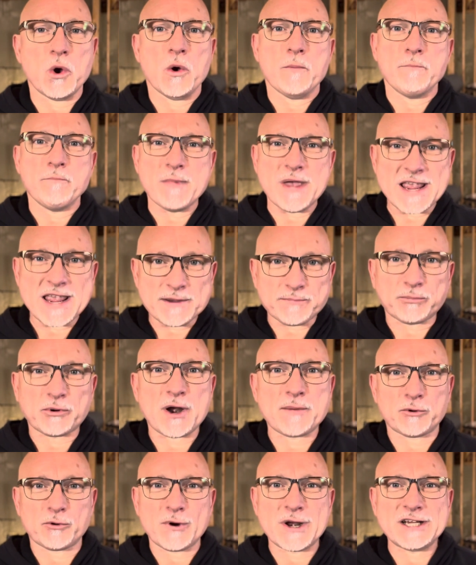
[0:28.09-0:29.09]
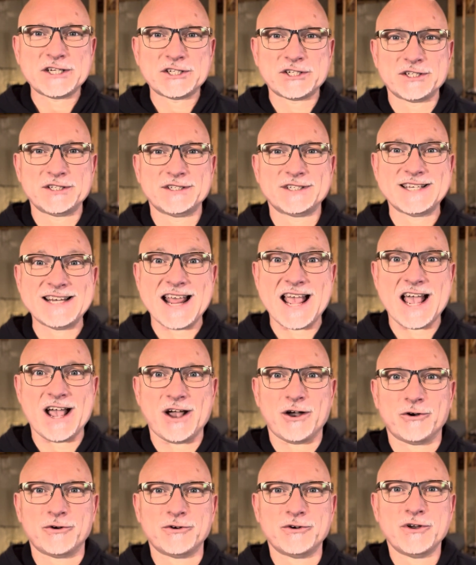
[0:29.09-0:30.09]
make preparations
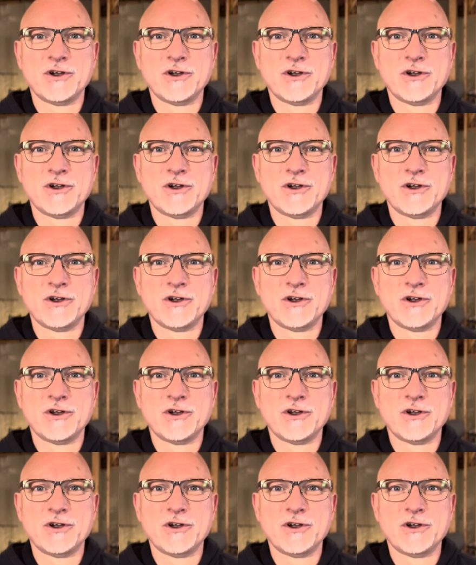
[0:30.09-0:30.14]
now